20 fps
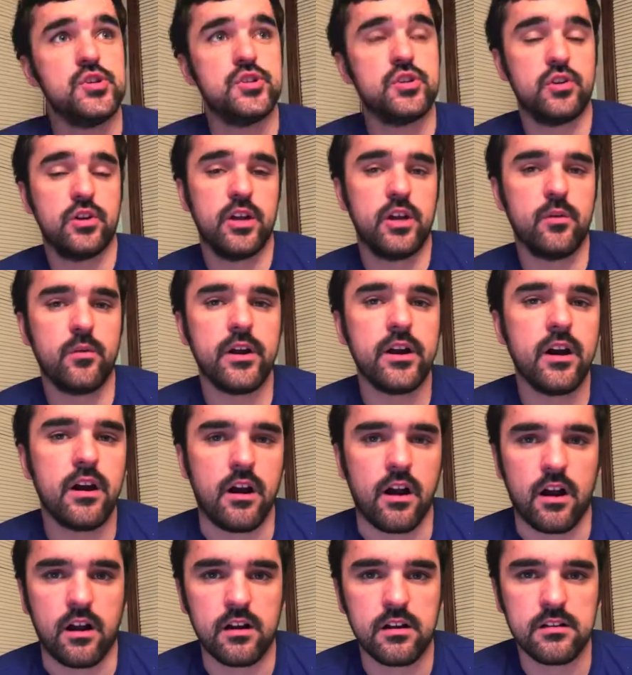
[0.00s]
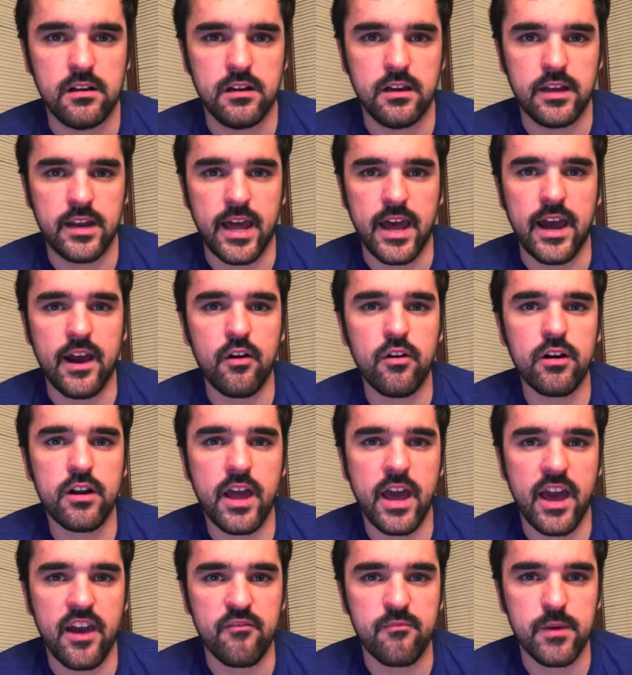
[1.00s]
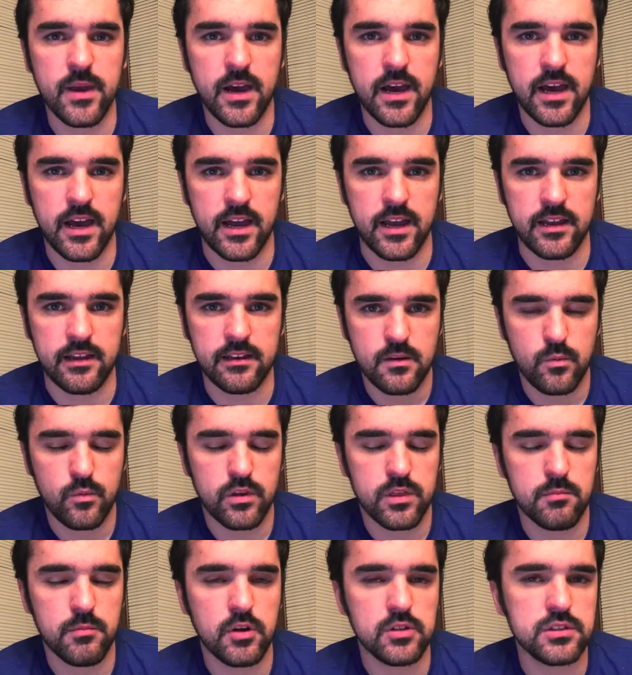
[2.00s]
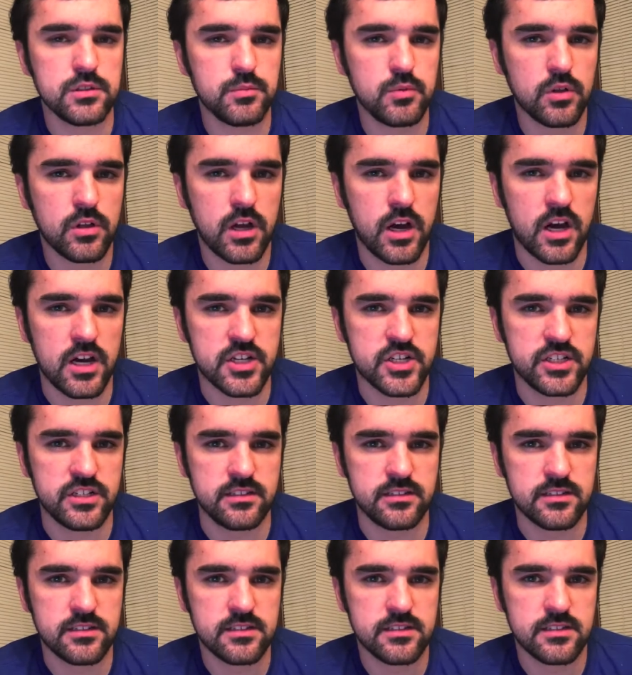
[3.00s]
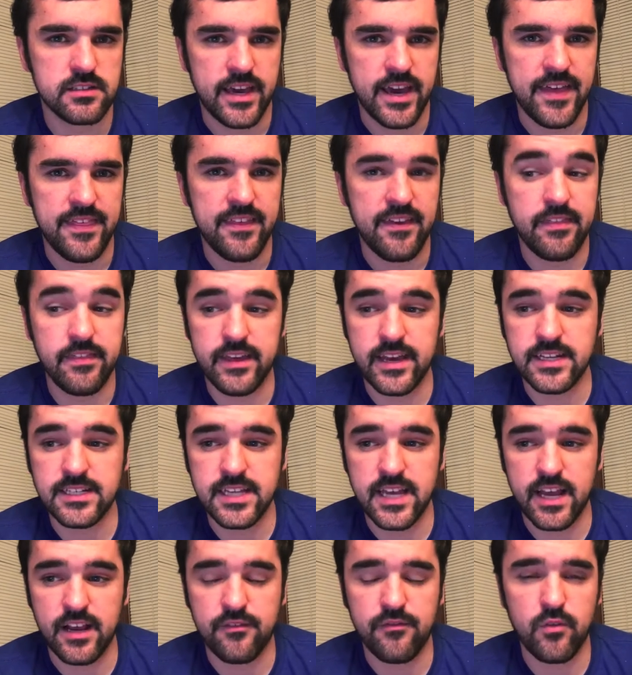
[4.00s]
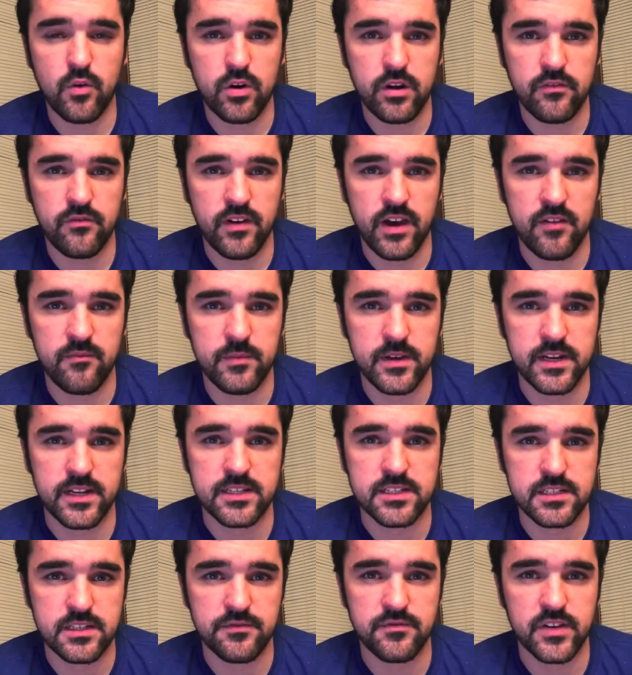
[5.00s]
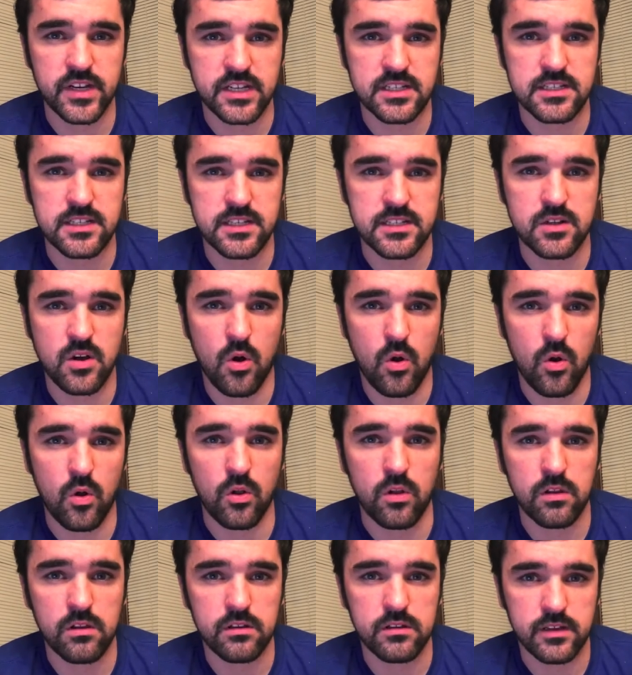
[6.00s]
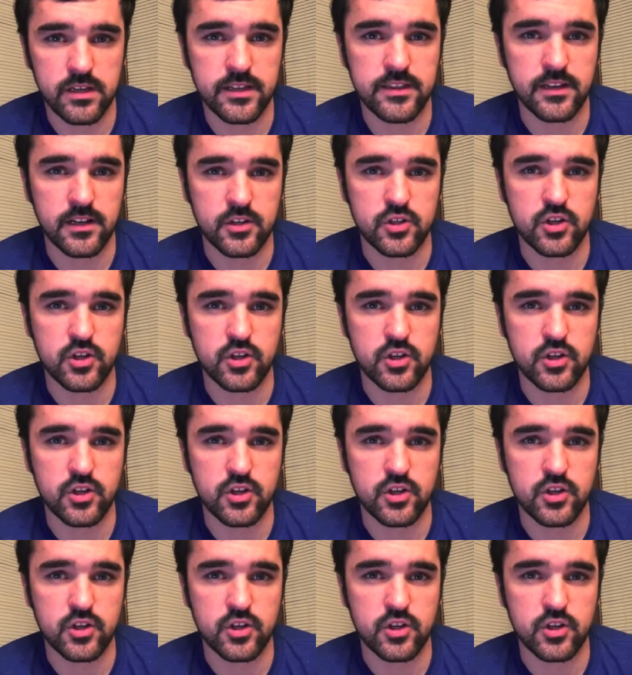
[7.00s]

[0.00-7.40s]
So here we are, an hour and a half behind, with multiple cautions, and then they take 45 minutes to fix this hole in the